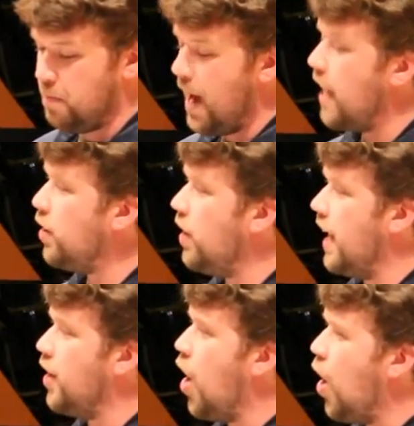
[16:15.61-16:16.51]
The battle
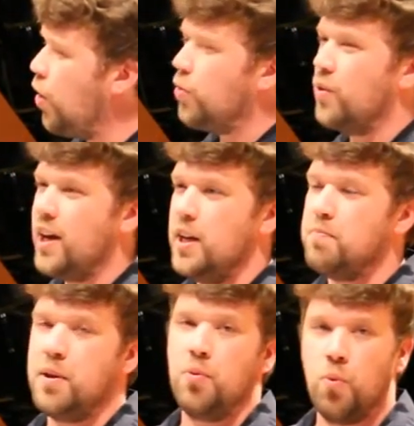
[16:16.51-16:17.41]
had already
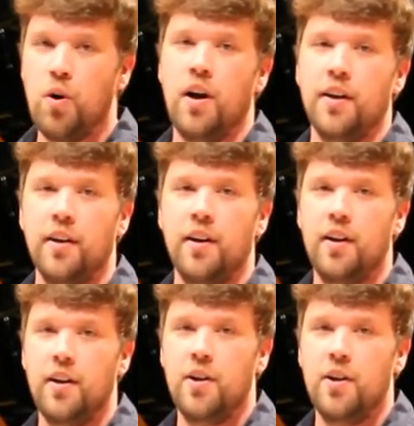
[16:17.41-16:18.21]
been won